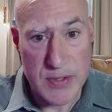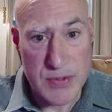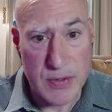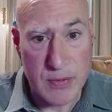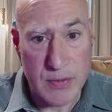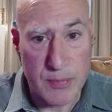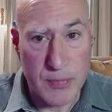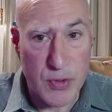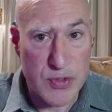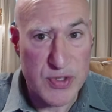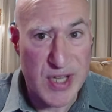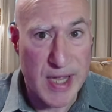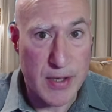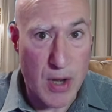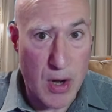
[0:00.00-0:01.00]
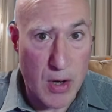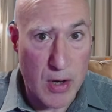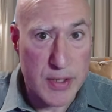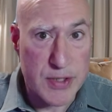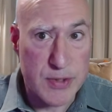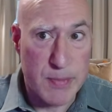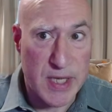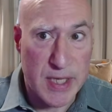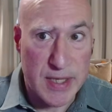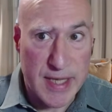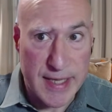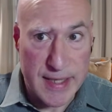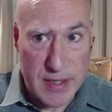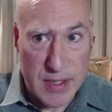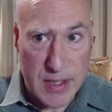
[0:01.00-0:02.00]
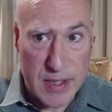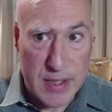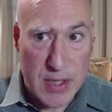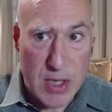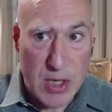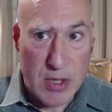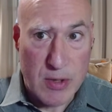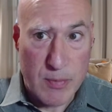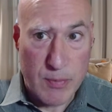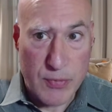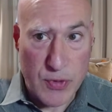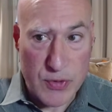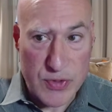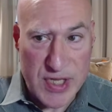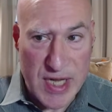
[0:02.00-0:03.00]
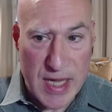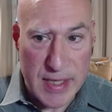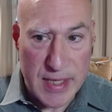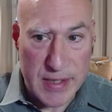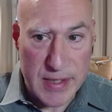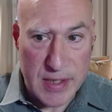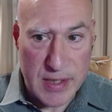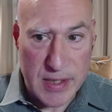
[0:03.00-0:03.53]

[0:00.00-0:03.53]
So proton arcs, meaning that the protons